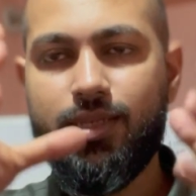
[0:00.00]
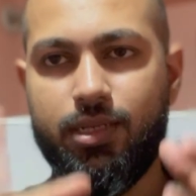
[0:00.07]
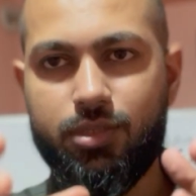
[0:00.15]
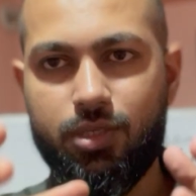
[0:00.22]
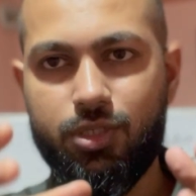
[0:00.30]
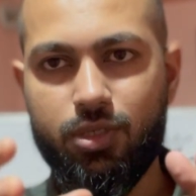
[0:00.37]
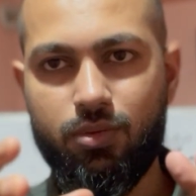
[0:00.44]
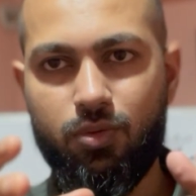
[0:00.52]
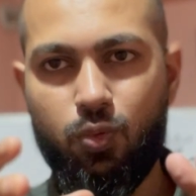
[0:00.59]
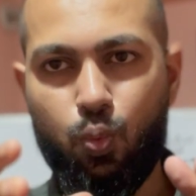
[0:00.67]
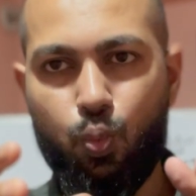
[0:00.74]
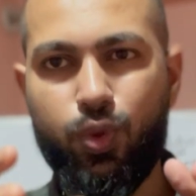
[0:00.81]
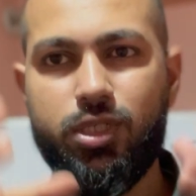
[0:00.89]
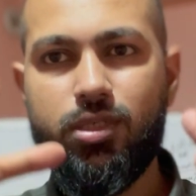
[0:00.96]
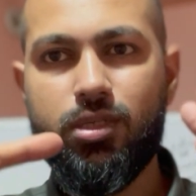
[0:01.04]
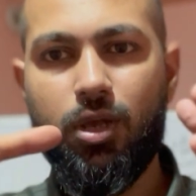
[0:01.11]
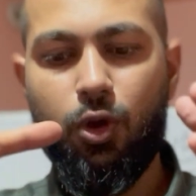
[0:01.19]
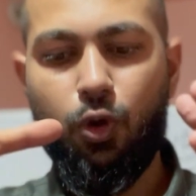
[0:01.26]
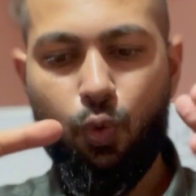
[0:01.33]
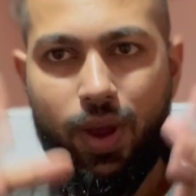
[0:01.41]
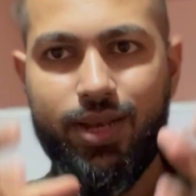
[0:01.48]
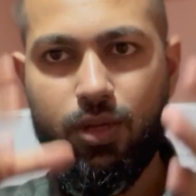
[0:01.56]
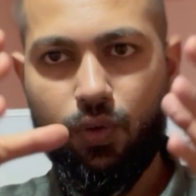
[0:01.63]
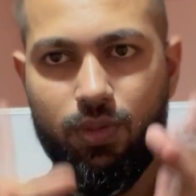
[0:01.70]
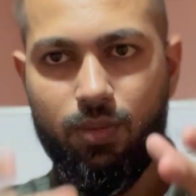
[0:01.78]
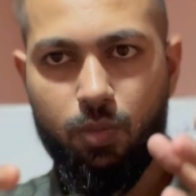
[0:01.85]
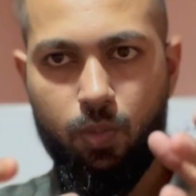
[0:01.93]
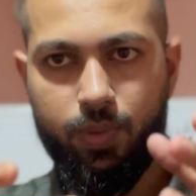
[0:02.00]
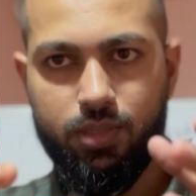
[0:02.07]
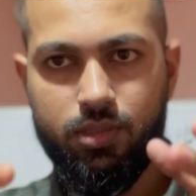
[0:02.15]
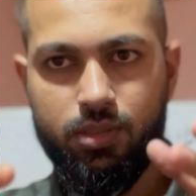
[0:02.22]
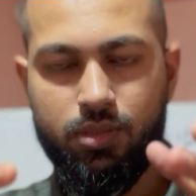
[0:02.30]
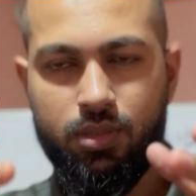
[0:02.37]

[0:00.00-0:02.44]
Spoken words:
decision which is right on the moment,